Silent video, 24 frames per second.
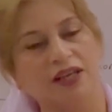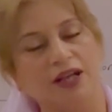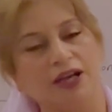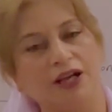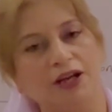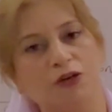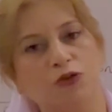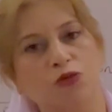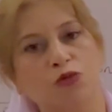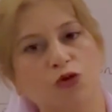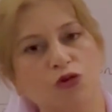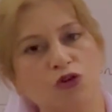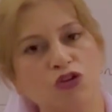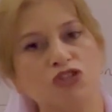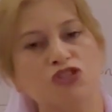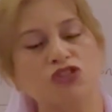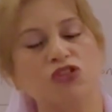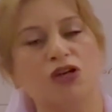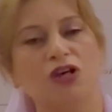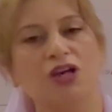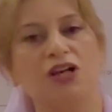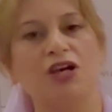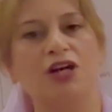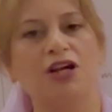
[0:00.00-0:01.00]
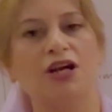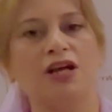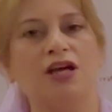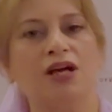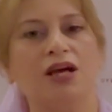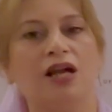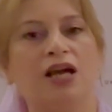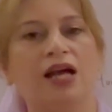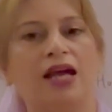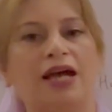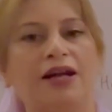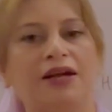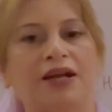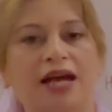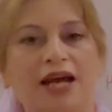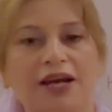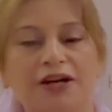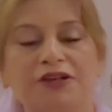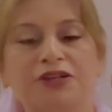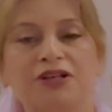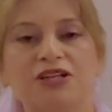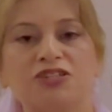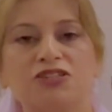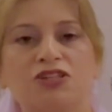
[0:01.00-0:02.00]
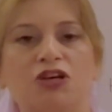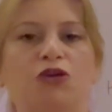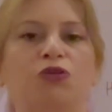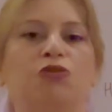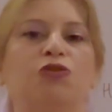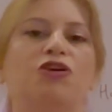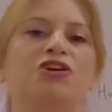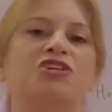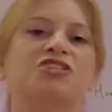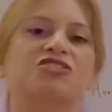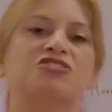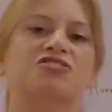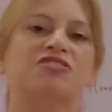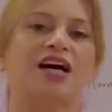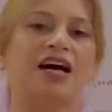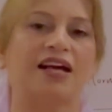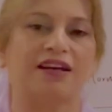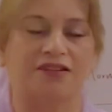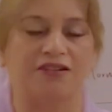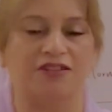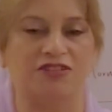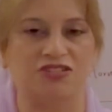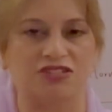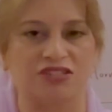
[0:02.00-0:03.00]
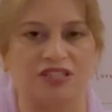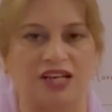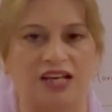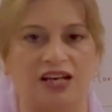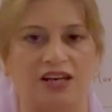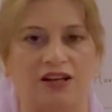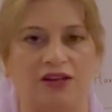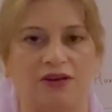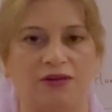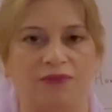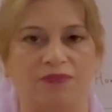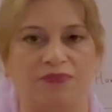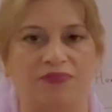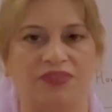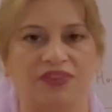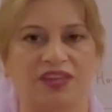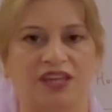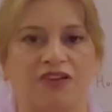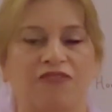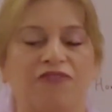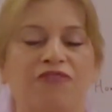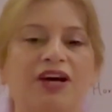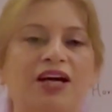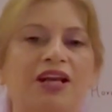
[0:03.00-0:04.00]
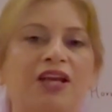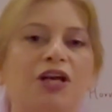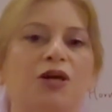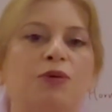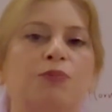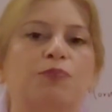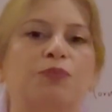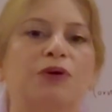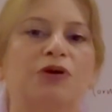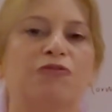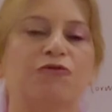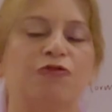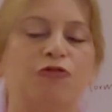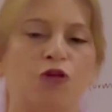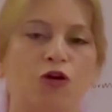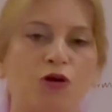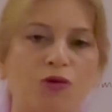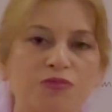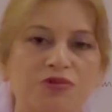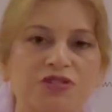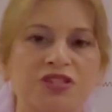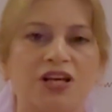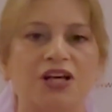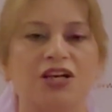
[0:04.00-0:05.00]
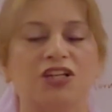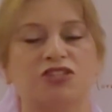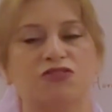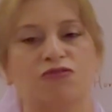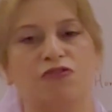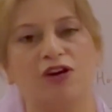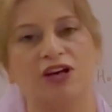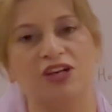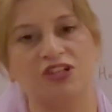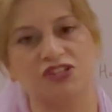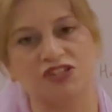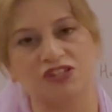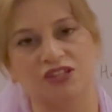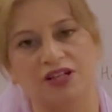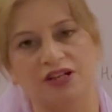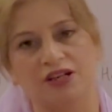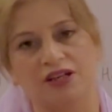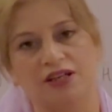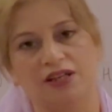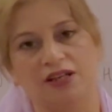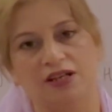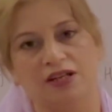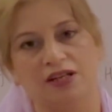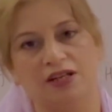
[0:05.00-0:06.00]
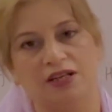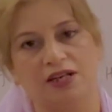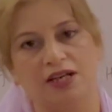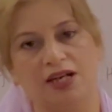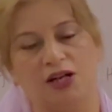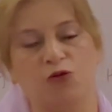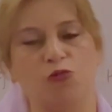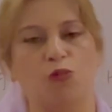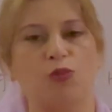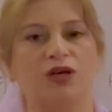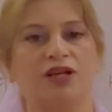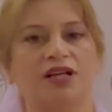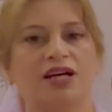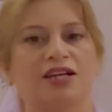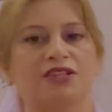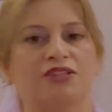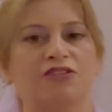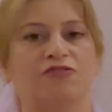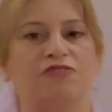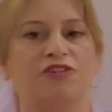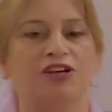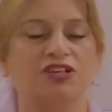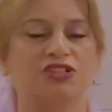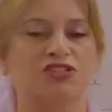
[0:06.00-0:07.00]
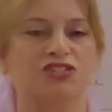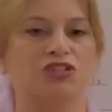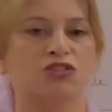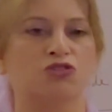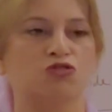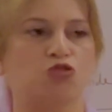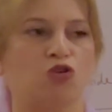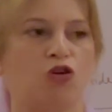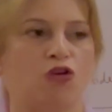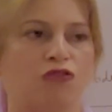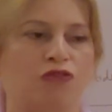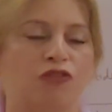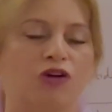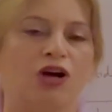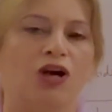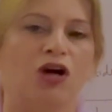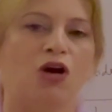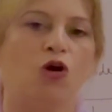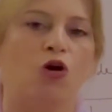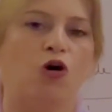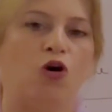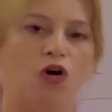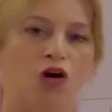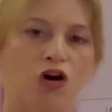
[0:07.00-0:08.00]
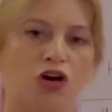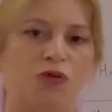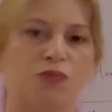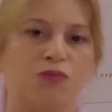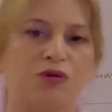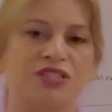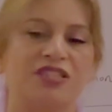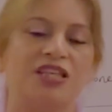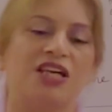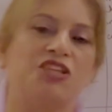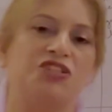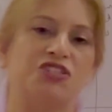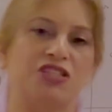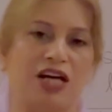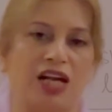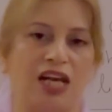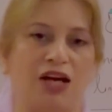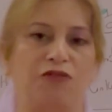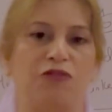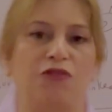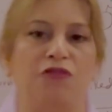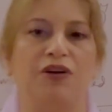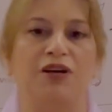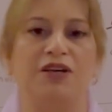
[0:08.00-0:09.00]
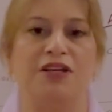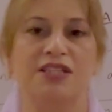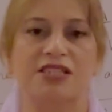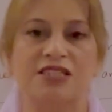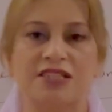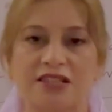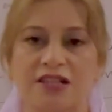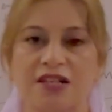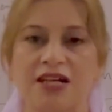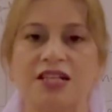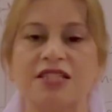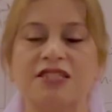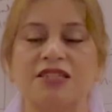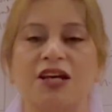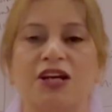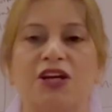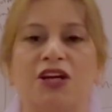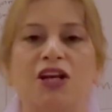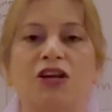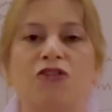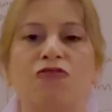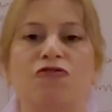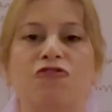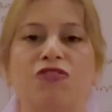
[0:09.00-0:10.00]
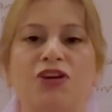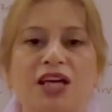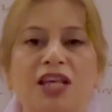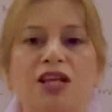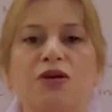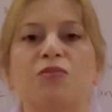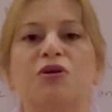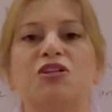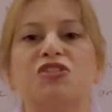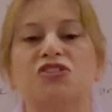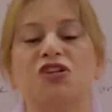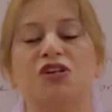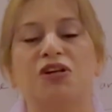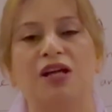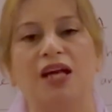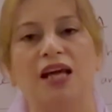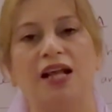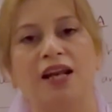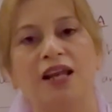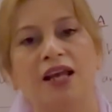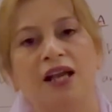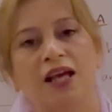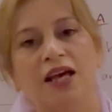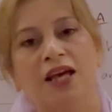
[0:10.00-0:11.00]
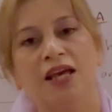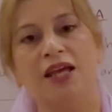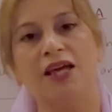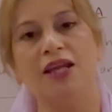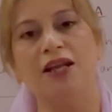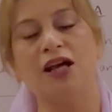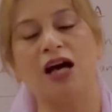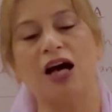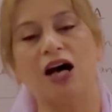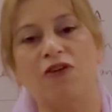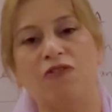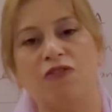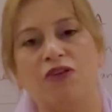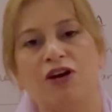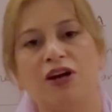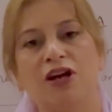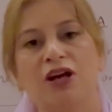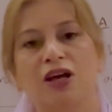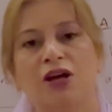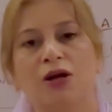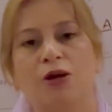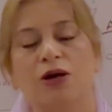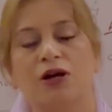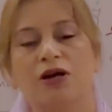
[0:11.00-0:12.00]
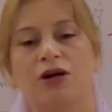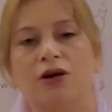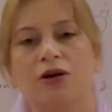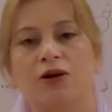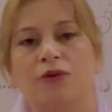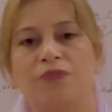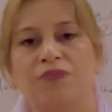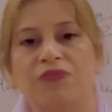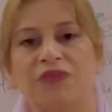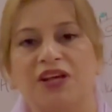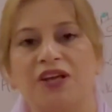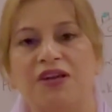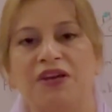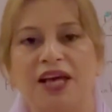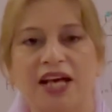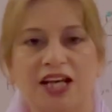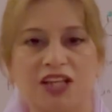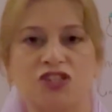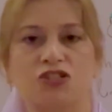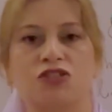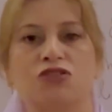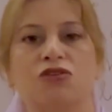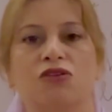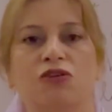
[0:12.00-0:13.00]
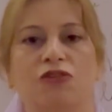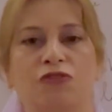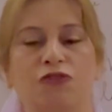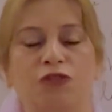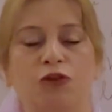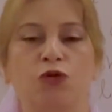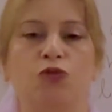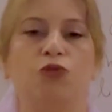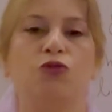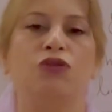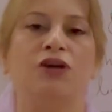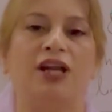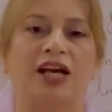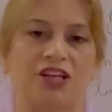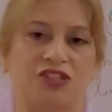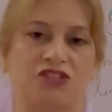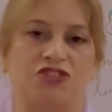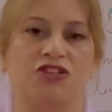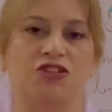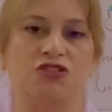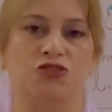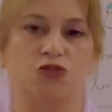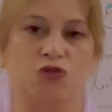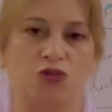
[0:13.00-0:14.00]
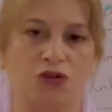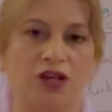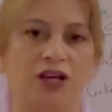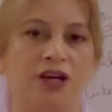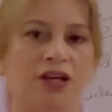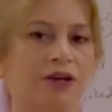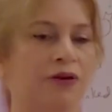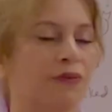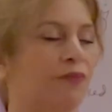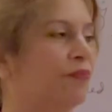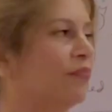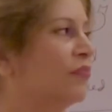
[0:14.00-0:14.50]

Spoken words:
it goes and enters into its target cell. There it performs its function. And what are the functions of hormone? Inshallah, we will discuss it in very much detail in our next few lectures. Okay,